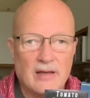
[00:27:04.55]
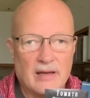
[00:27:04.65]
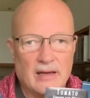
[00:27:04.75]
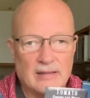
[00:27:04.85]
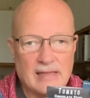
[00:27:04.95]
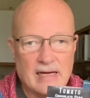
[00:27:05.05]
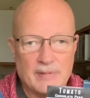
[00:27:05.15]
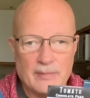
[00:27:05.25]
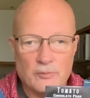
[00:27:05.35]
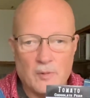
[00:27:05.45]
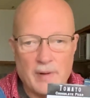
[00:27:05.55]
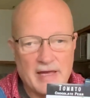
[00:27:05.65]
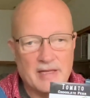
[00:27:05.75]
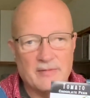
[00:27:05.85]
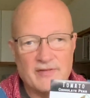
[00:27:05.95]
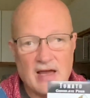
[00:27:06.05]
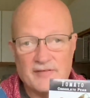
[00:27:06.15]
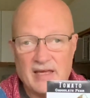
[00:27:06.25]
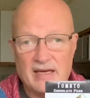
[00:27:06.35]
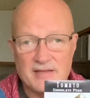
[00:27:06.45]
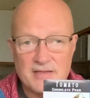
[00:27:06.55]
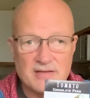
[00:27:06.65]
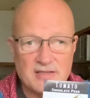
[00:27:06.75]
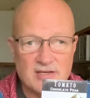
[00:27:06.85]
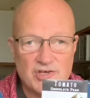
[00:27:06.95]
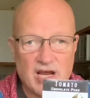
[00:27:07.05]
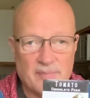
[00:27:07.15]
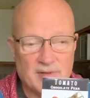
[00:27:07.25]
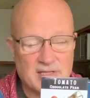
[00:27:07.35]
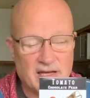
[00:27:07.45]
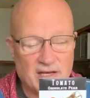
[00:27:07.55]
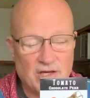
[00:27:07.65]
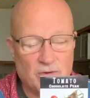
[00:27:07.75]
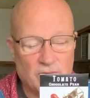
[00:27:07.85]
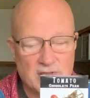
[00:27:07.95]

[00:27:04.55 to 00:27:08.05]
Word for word: Uh, a lot of people will buy them if they have kids because the shape, it's kind of cute.